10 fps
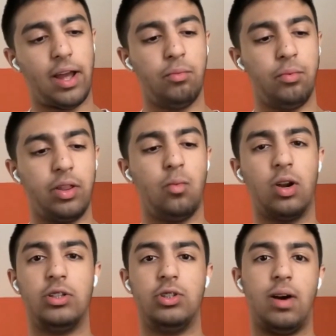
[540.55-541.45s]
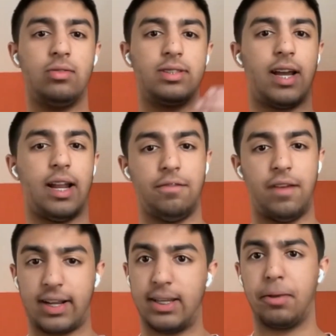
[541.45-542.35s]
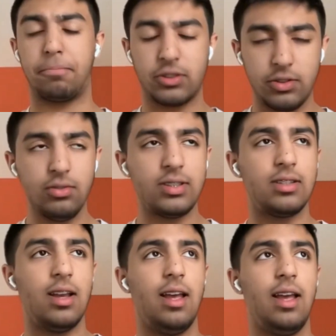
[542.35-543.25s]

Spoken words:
do I really want to do outside of academic pursuits?